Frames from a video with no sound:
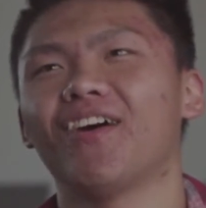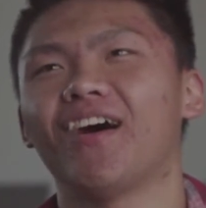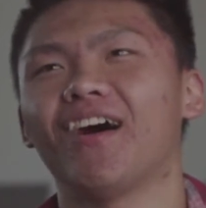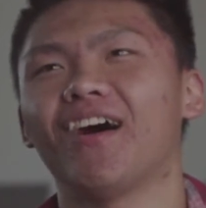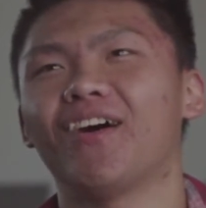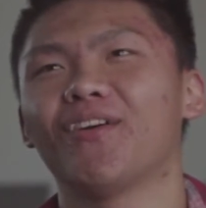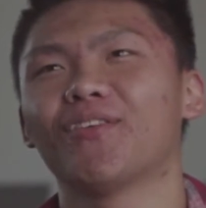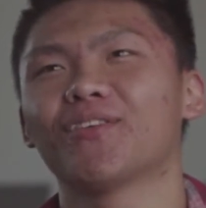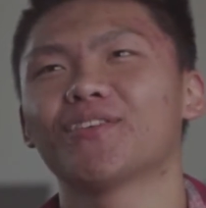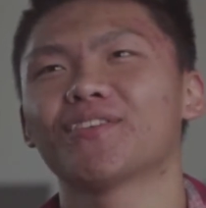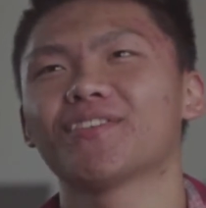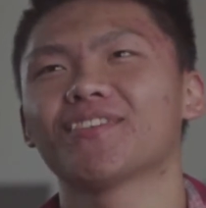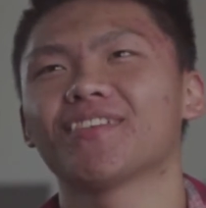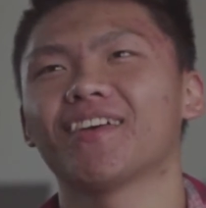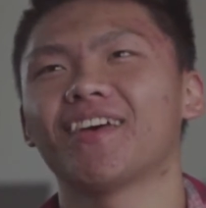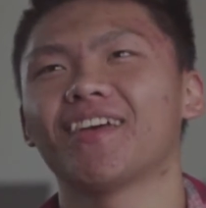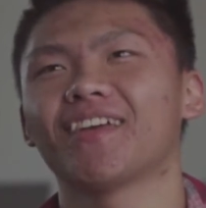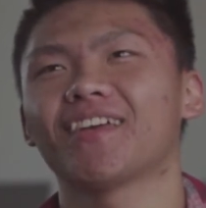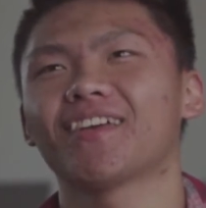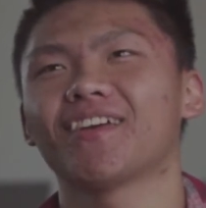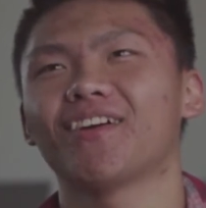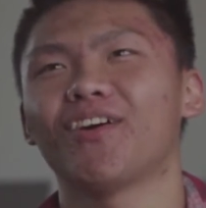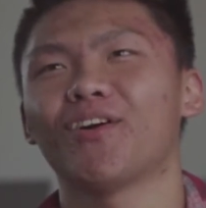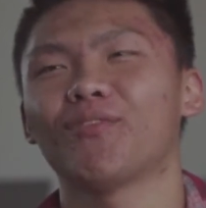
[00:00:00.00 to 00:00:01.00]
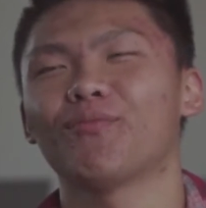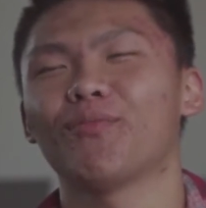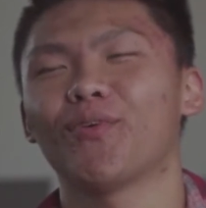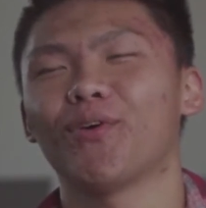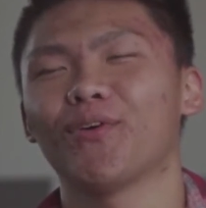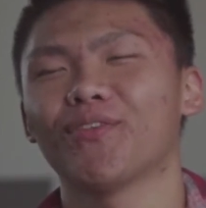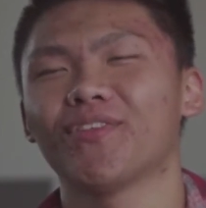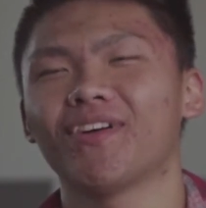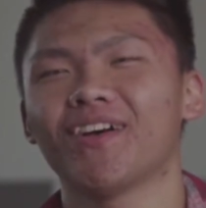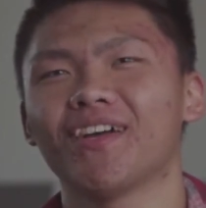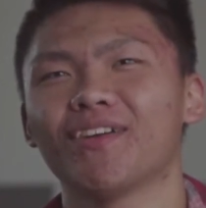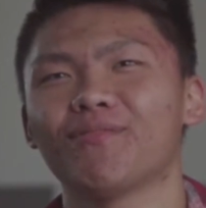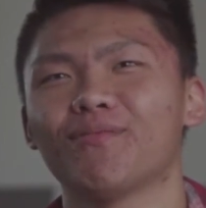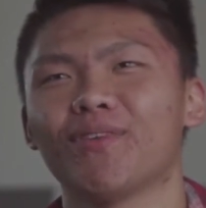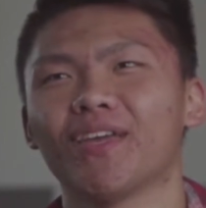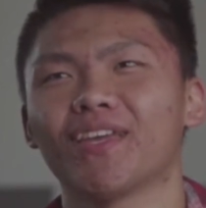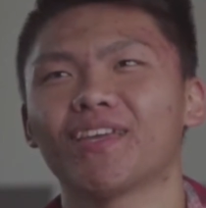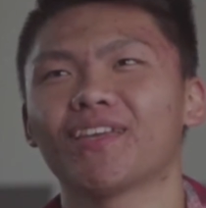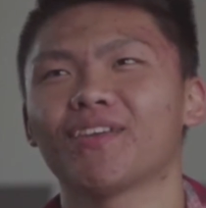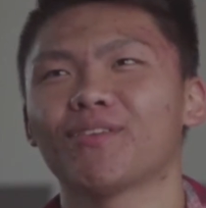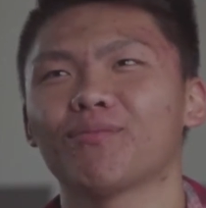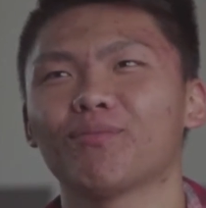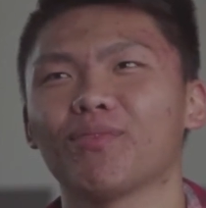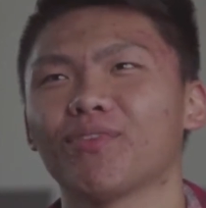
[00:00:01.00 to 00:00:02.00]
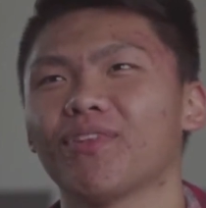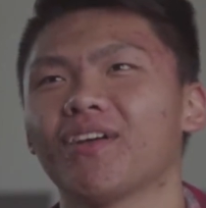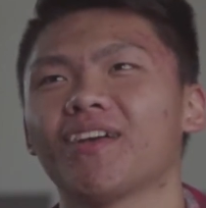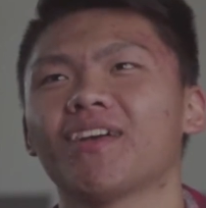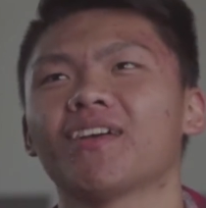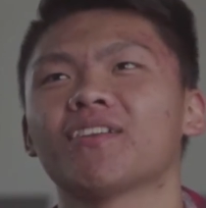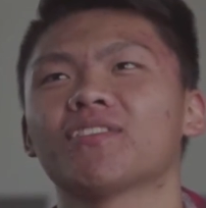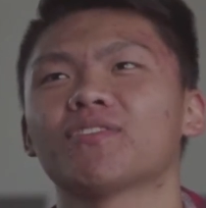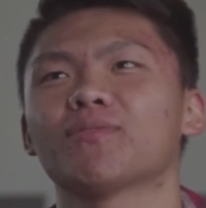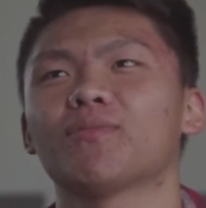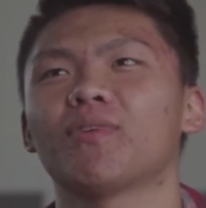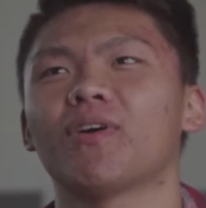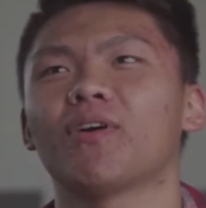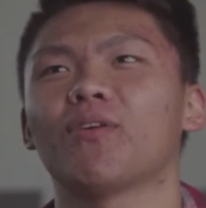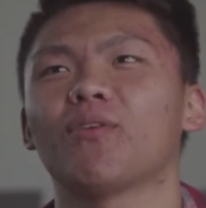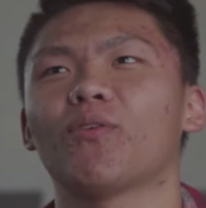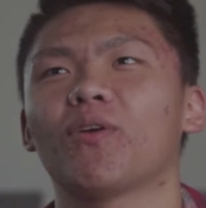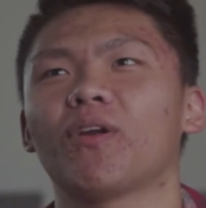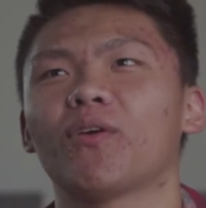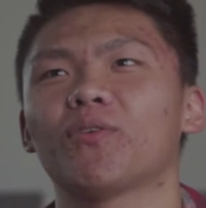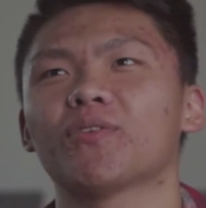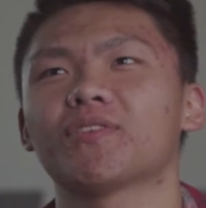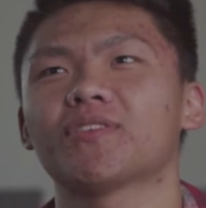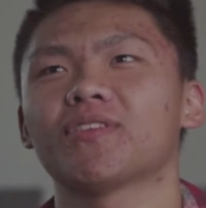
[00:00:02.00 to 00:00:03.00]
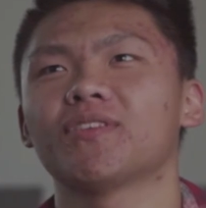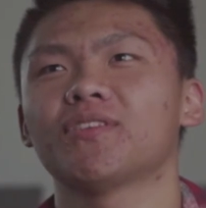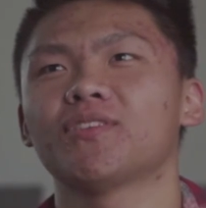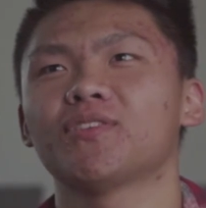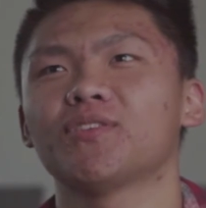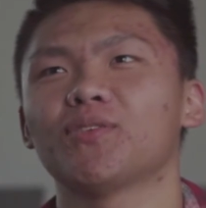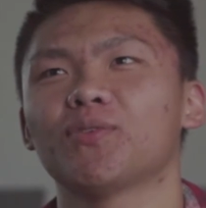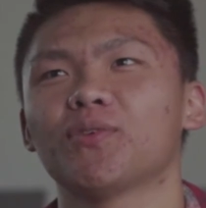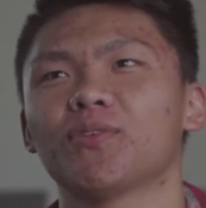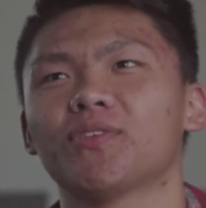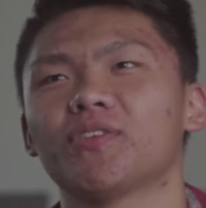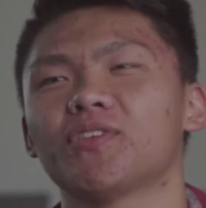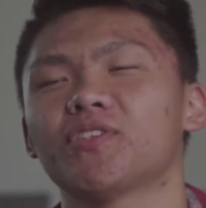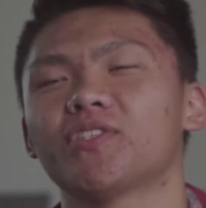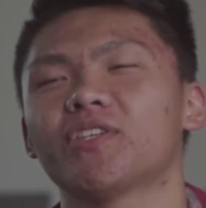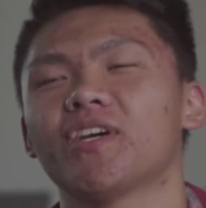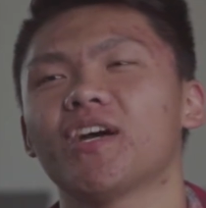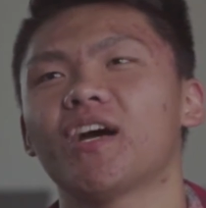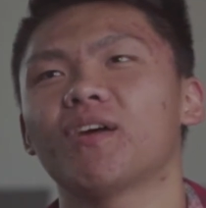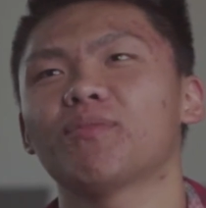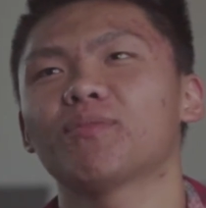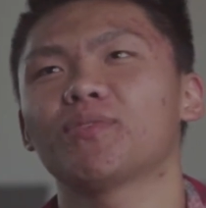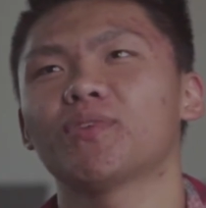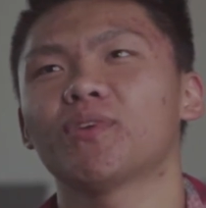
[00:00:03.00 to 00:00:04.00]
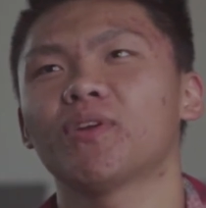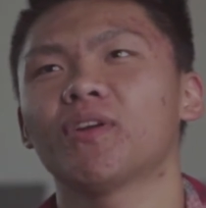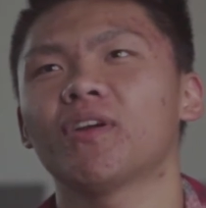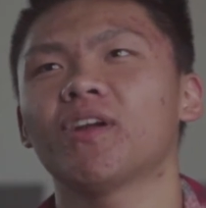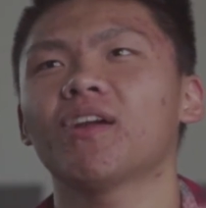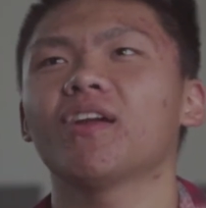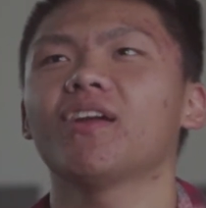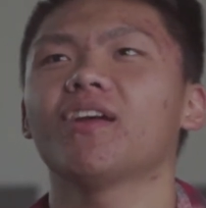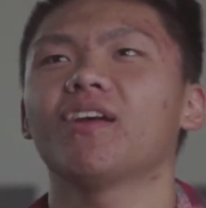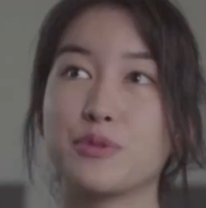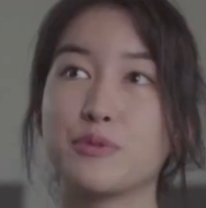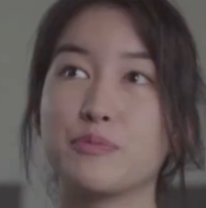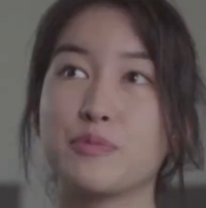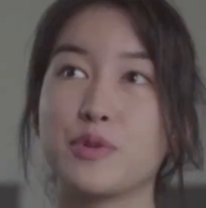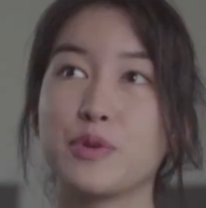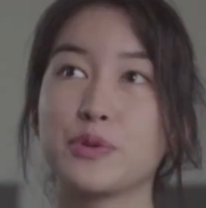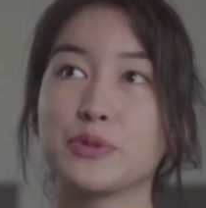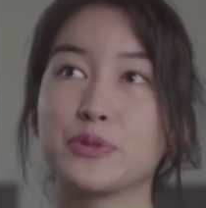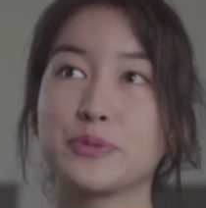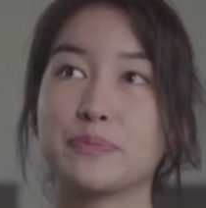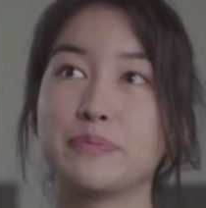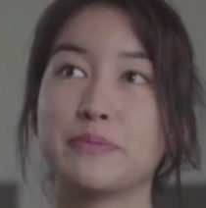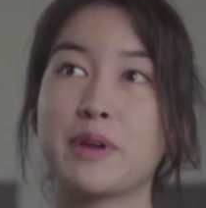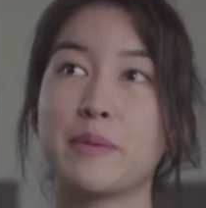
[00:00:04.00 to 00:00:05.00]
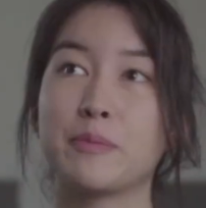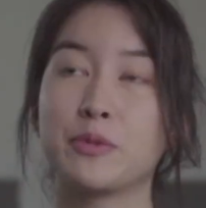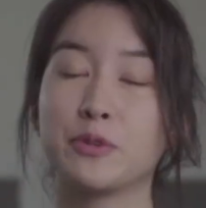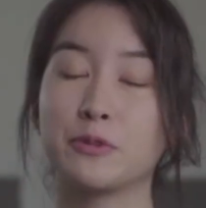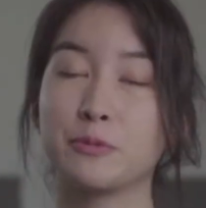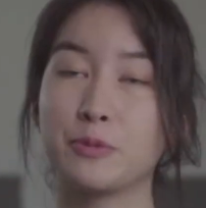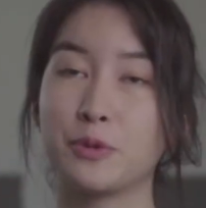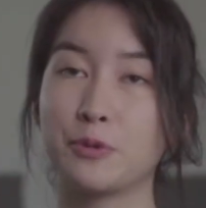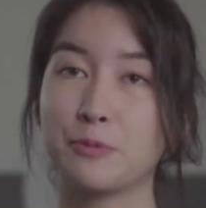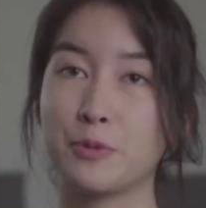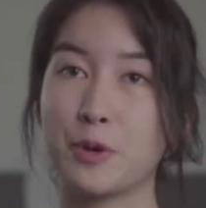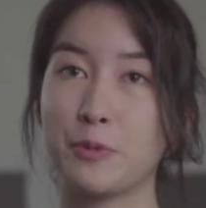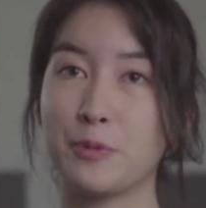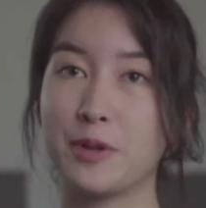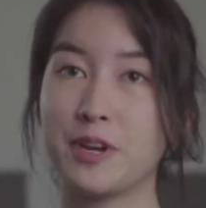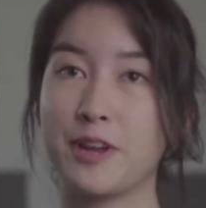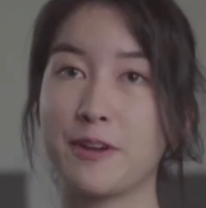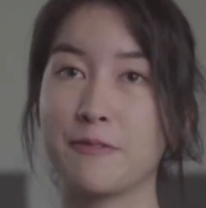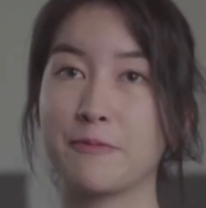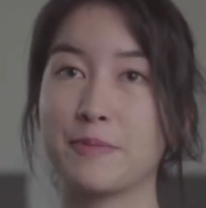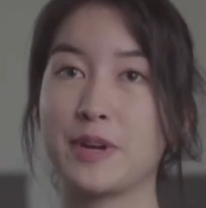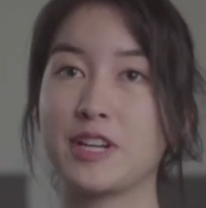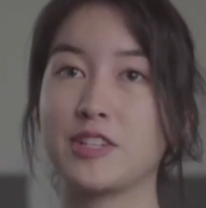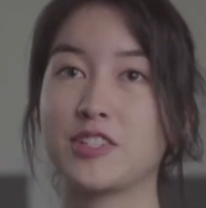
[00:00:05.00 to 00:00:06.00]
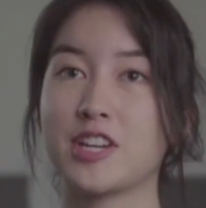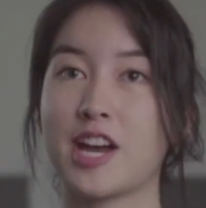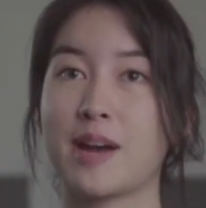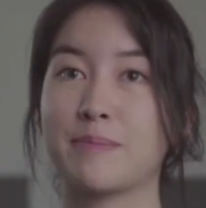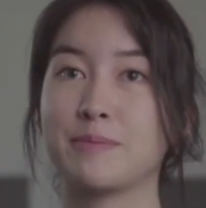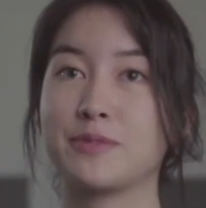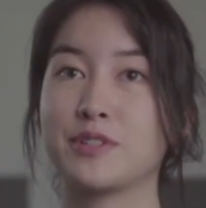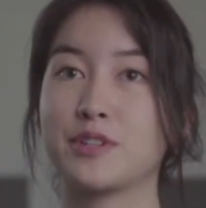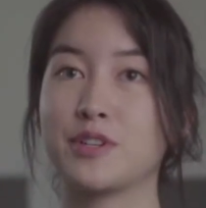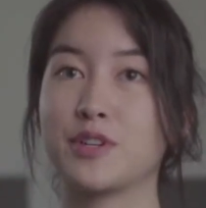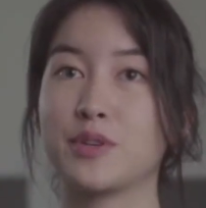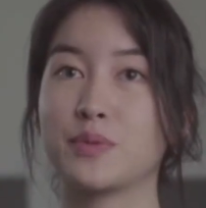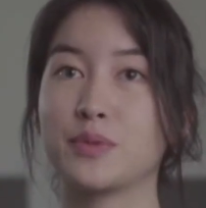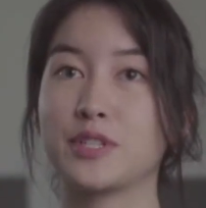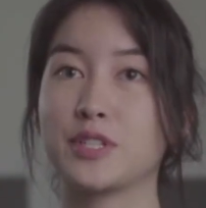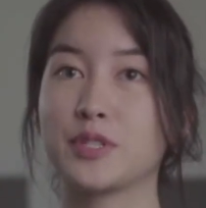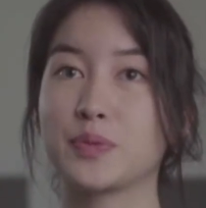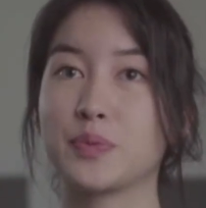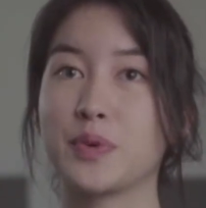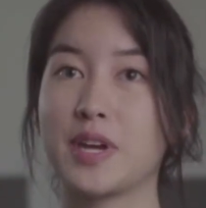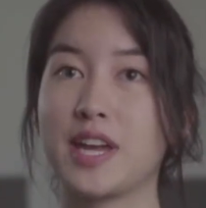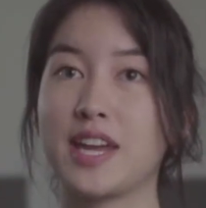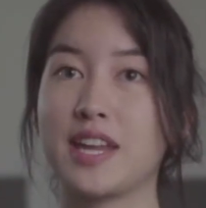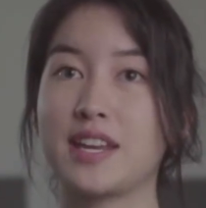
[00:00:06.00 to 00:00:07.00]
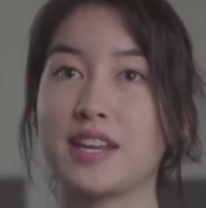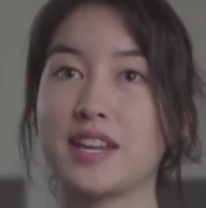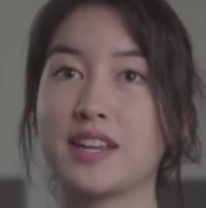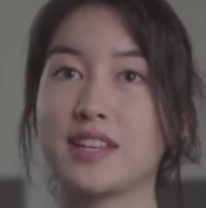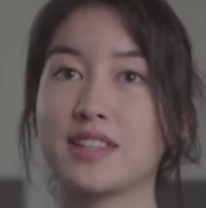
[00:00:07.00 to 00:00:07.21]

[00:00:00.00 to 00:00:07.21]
I was like up all night making plans about what I was gonna do with the chapter. The most memorable moment of my chapter was when